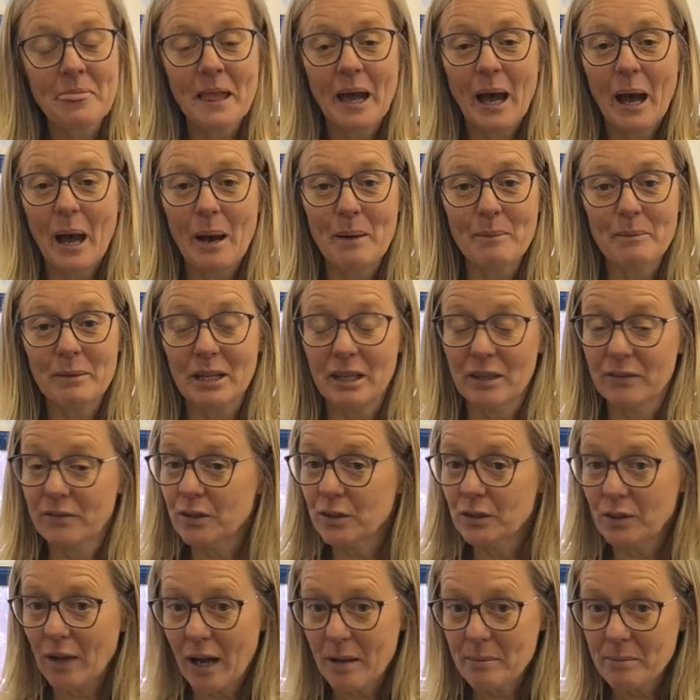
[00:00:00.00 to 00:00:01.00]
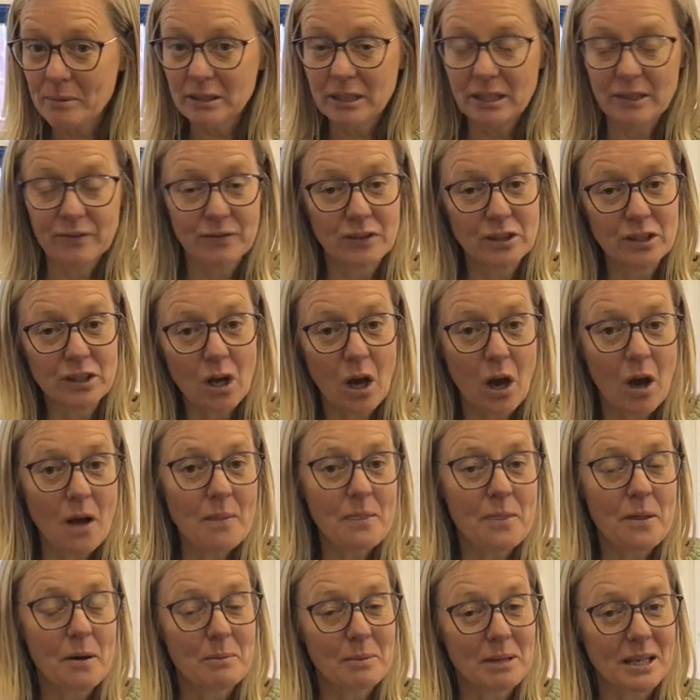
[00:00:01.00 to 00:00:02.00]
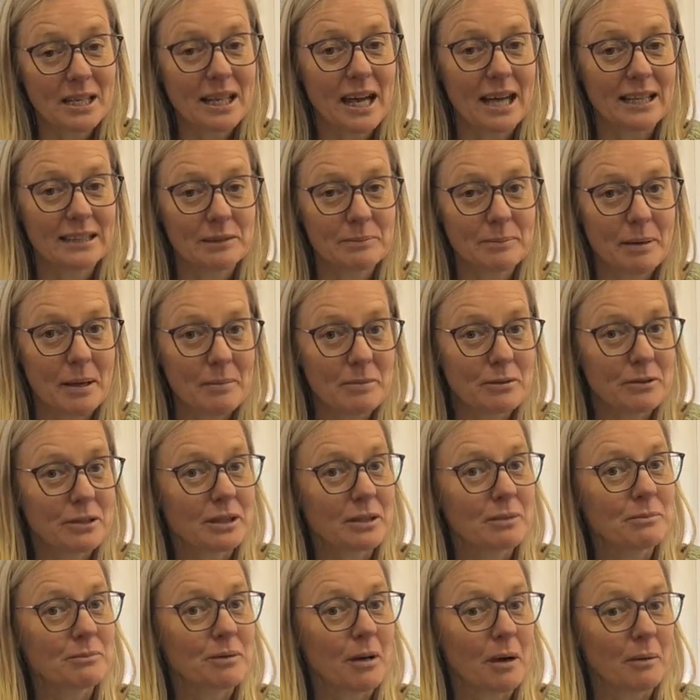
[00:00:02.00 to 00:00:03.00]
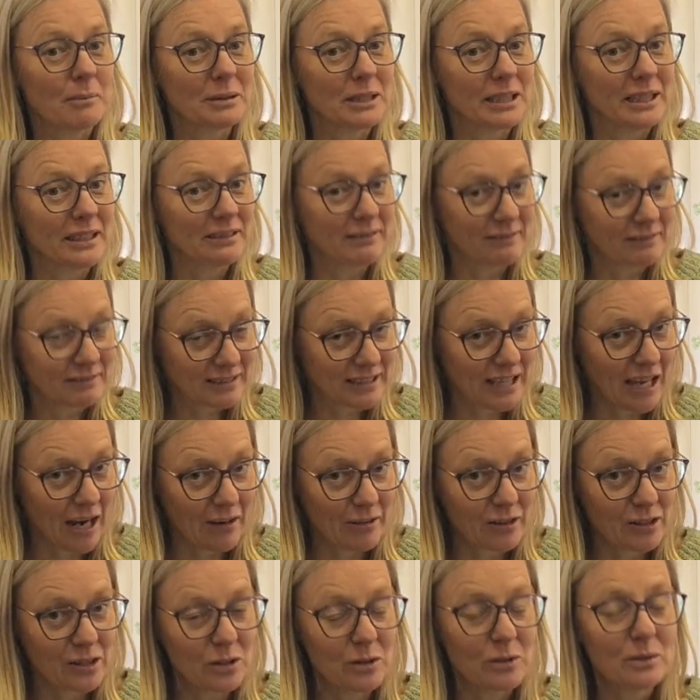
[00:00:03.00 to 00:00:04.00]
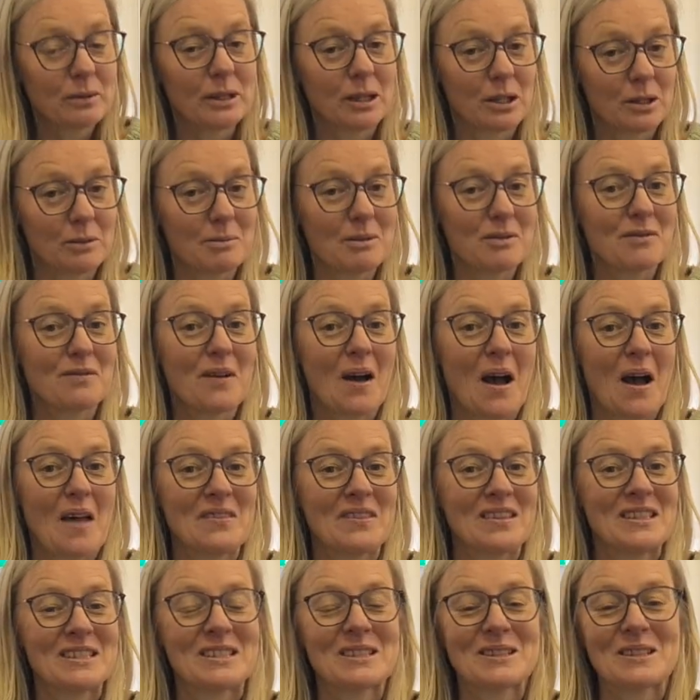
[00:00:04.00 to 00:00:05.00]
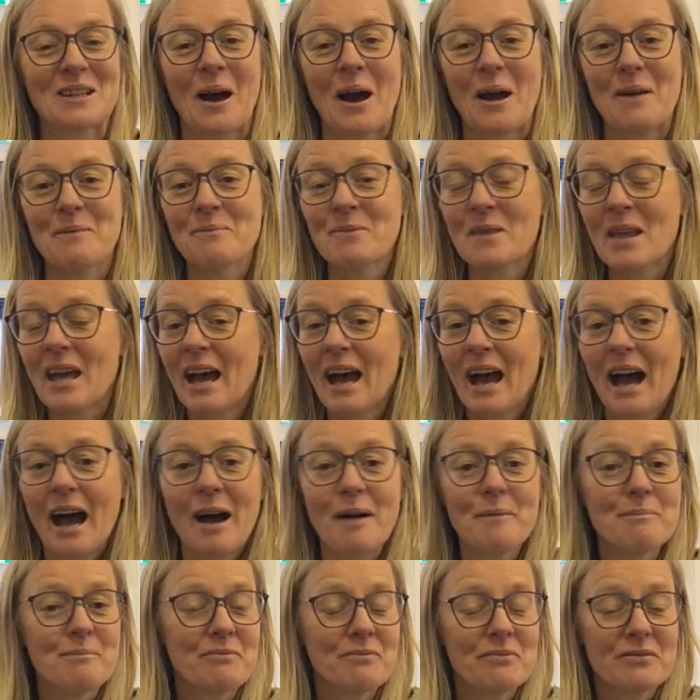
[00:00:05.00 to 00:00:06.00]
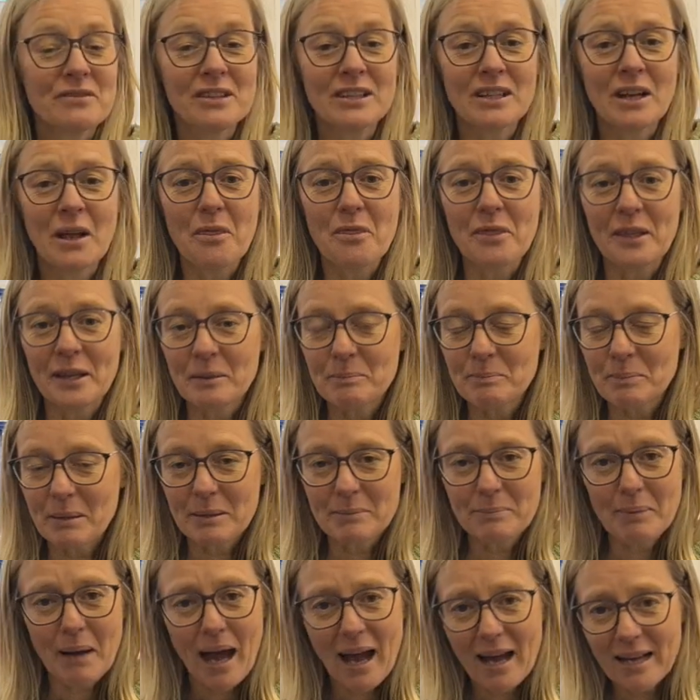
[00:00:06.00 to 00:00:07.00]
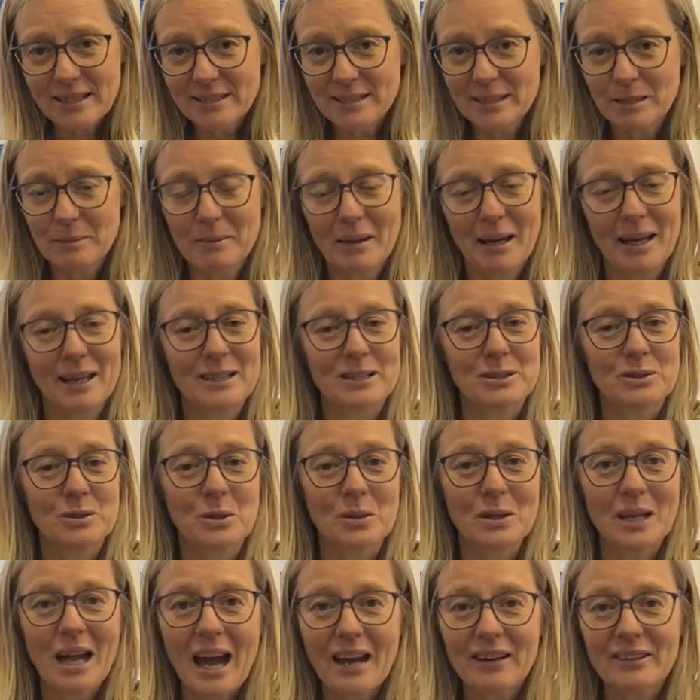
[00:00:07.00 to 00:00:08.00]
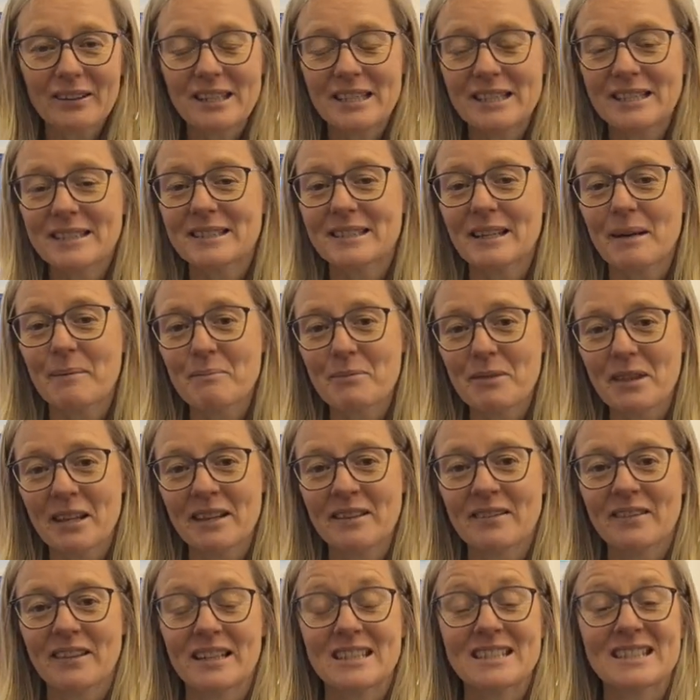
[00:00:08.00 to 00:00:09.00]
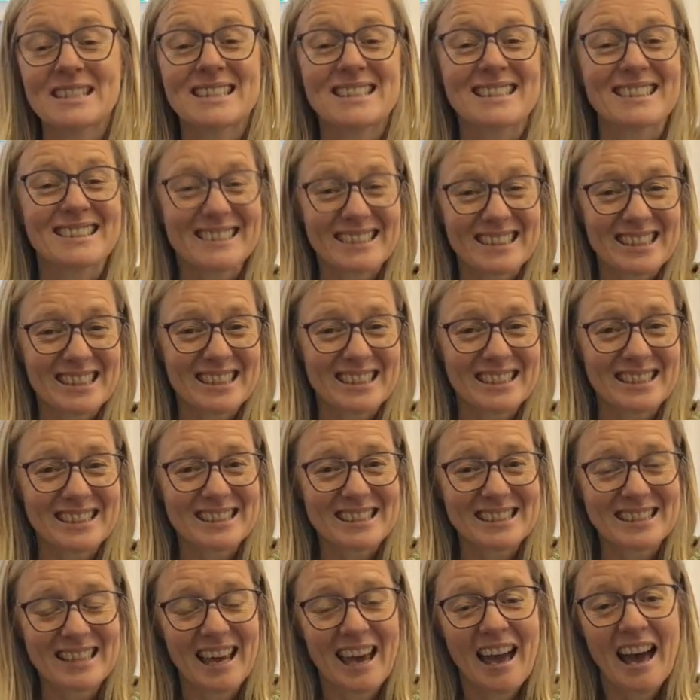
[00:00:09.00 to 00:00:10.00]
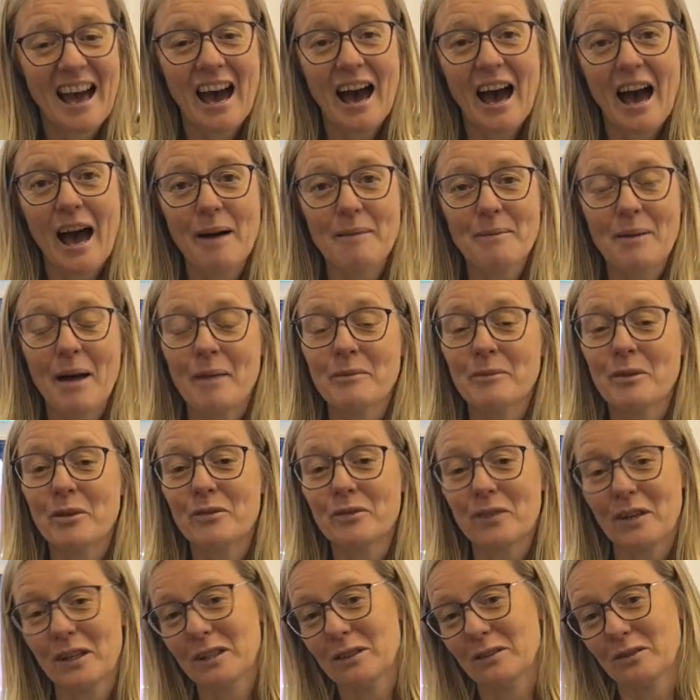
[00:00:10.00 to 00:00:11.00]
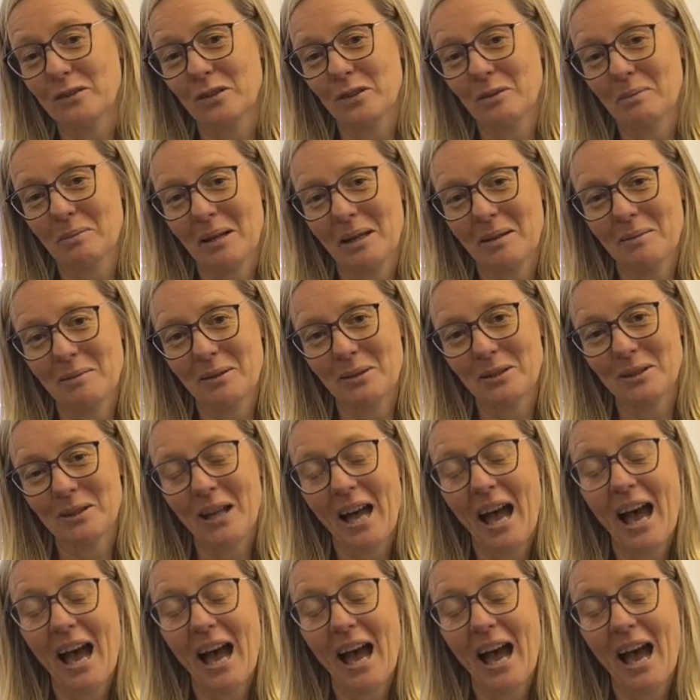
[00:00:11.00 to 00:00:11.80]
Um, if you're able, if you're not, there'll be a couple of people that can probably carry you. It'll be fine this time. Um, you know, think big pasta bakes or curries, something that's delicious, um, and we'll feed a few people.